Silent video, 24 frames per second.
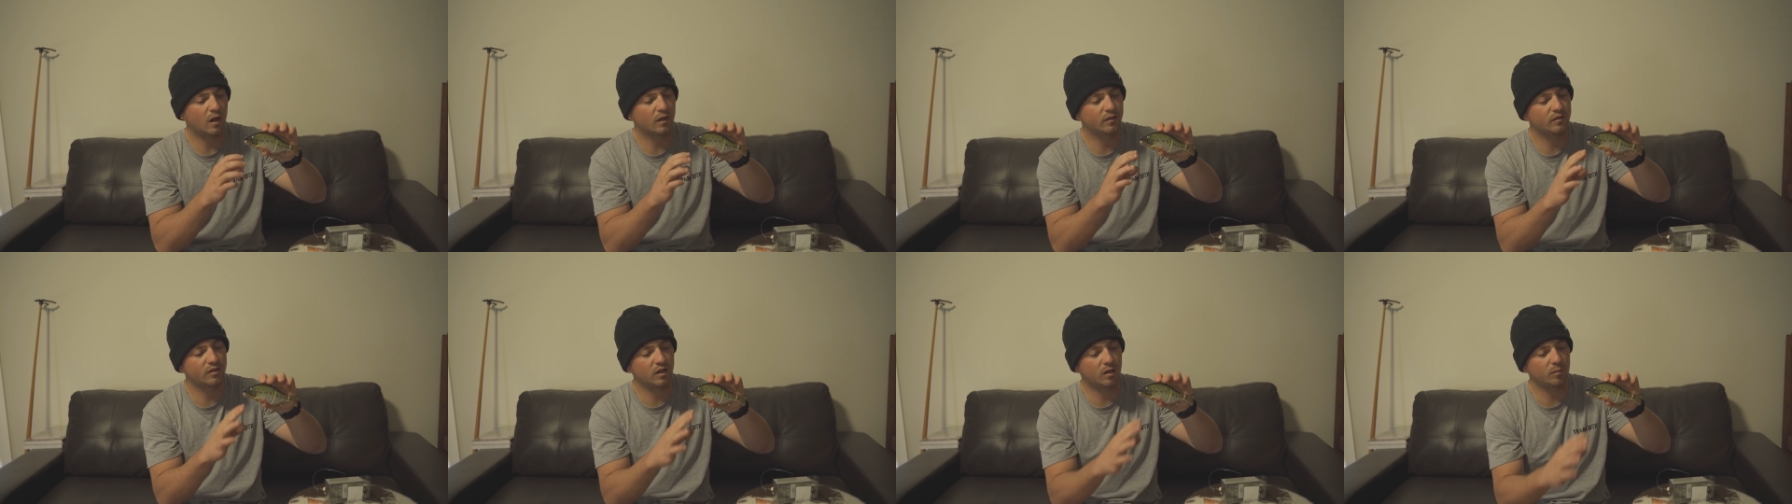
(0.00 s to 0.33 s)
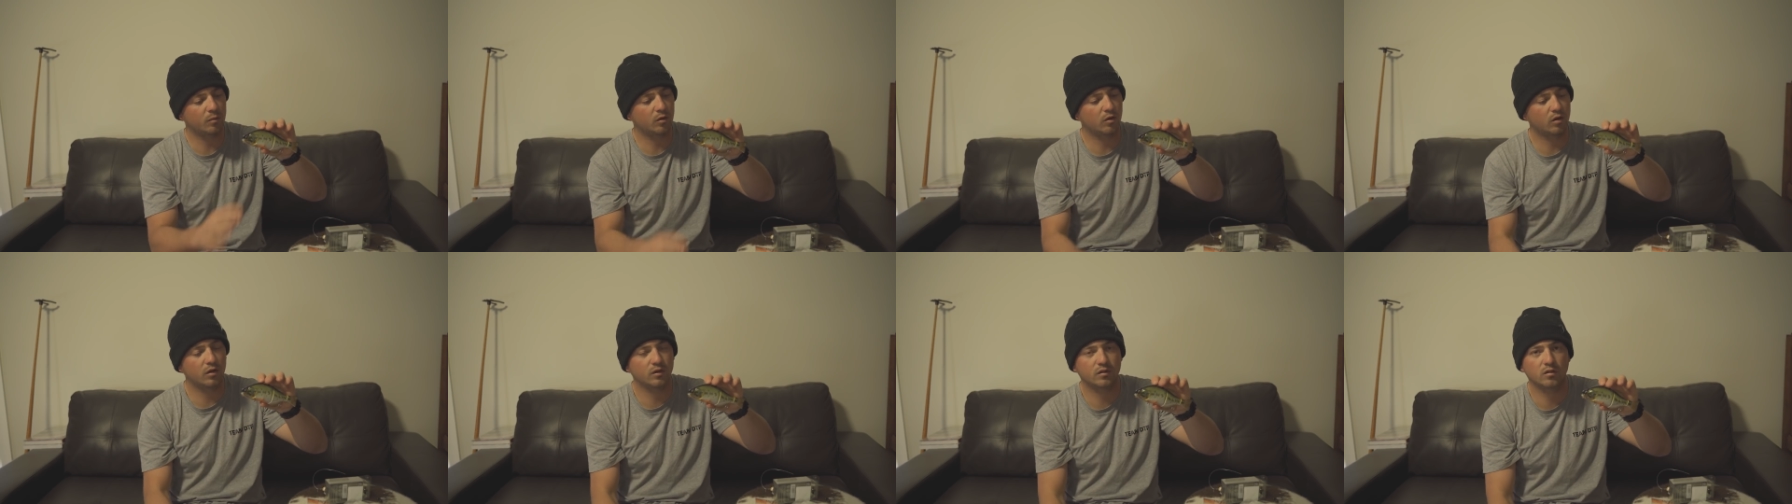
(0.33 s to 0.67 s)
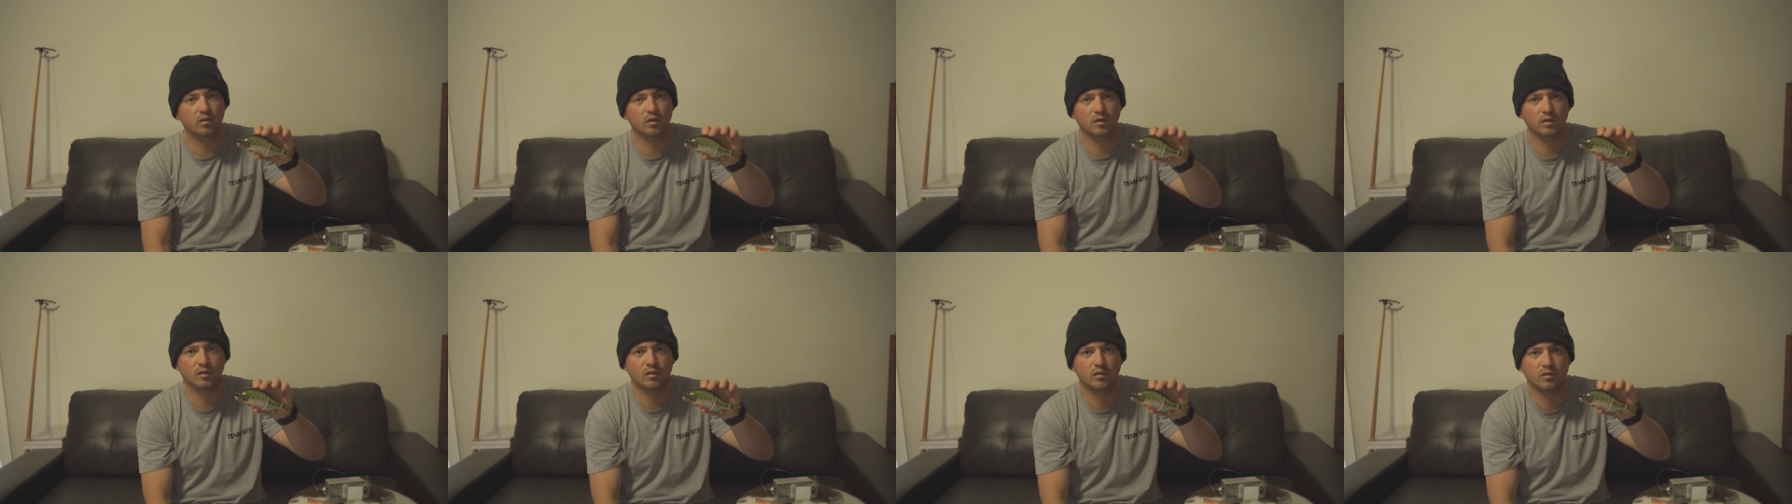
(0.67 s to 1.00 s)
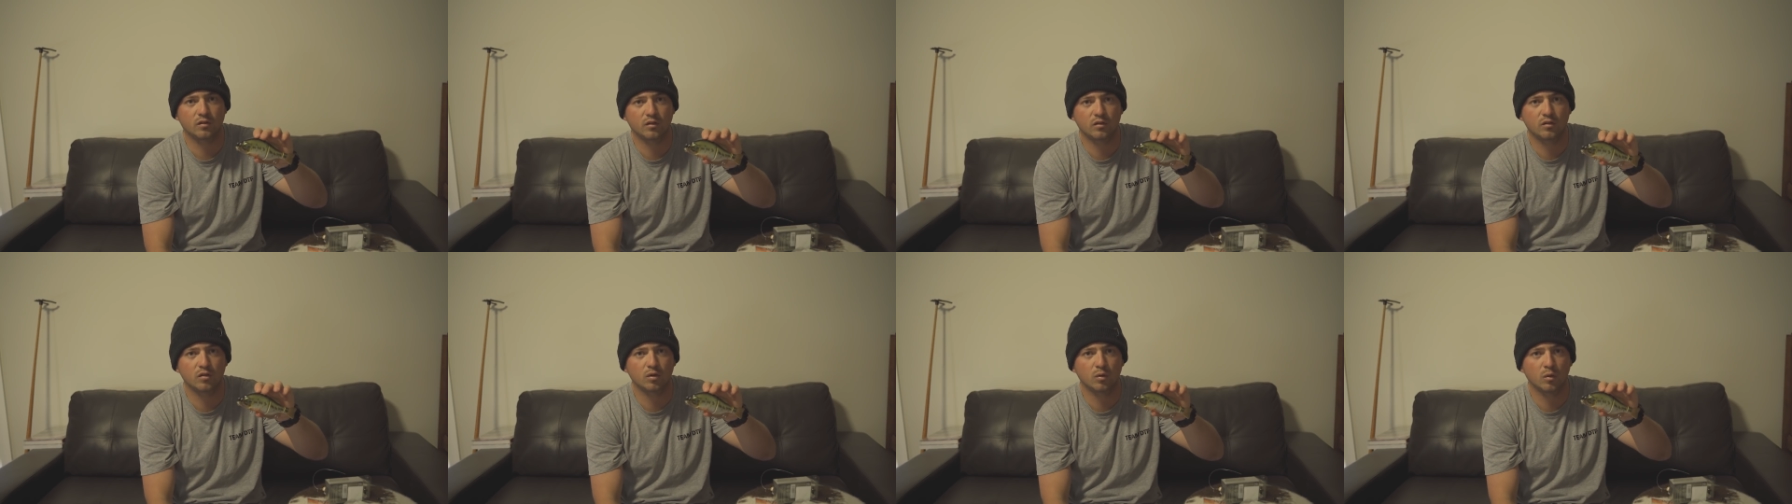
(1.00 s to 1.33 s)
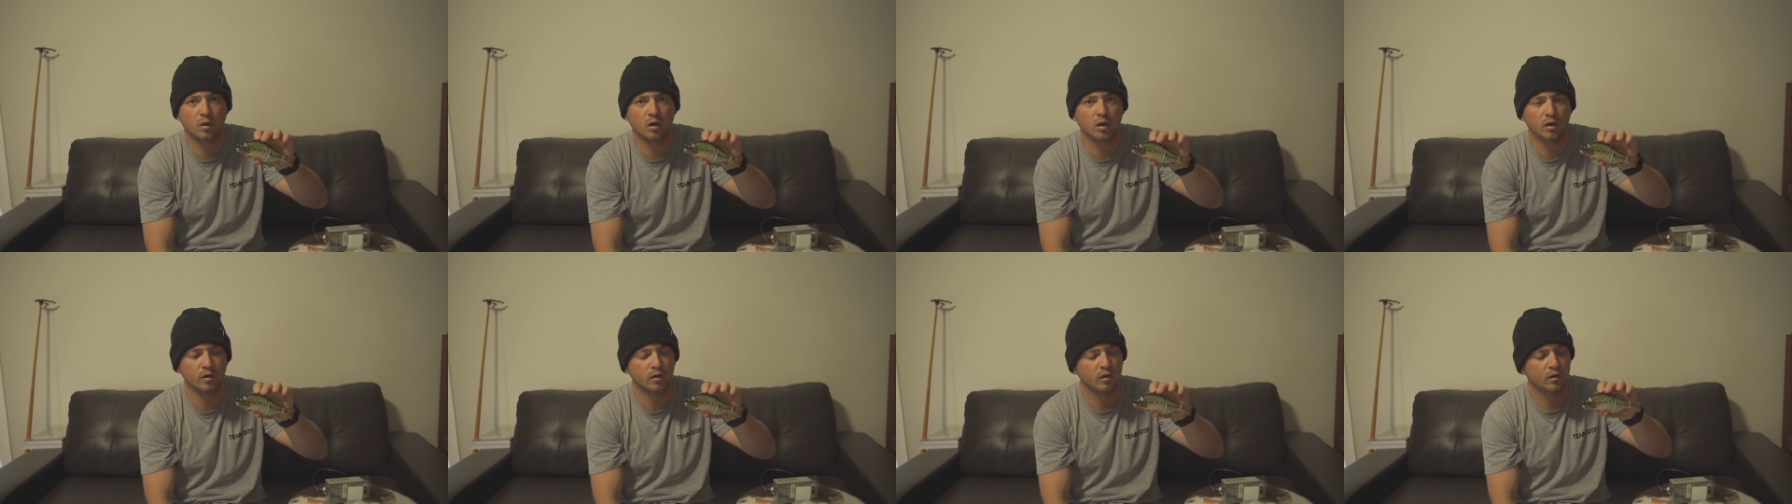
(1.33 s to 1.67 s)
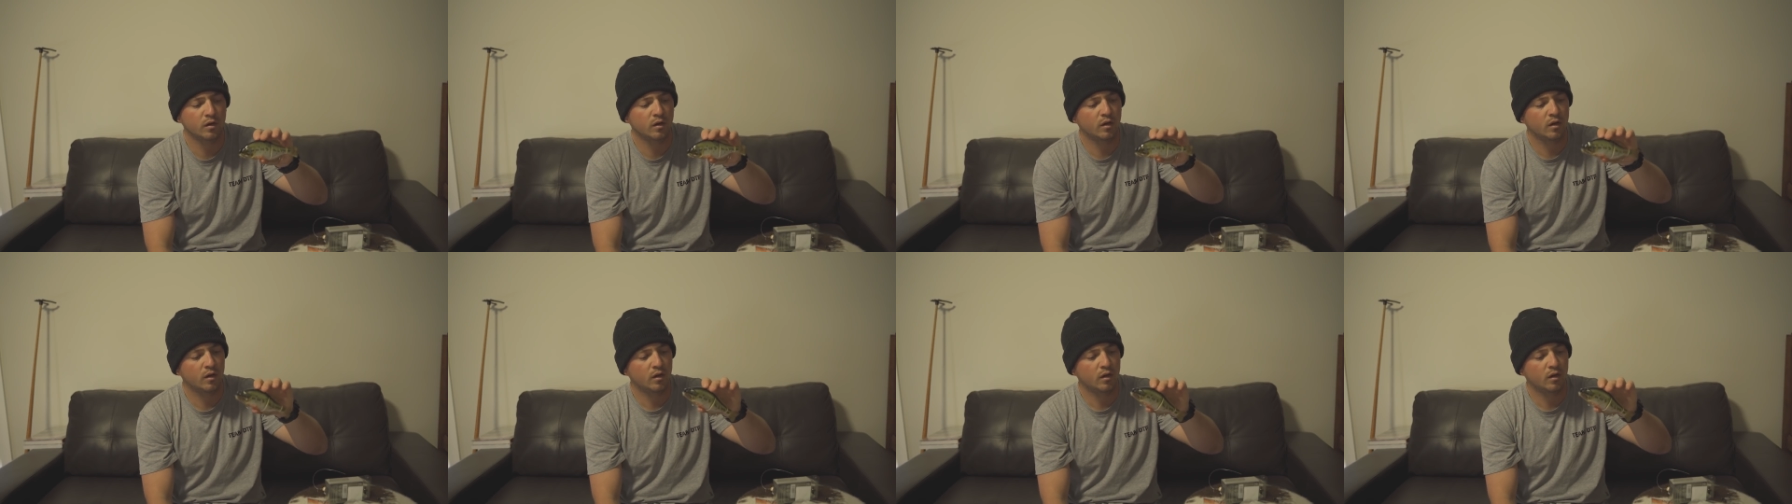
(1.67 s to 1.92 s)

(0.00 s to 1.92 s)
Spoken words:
Some guys like to use a 2-0,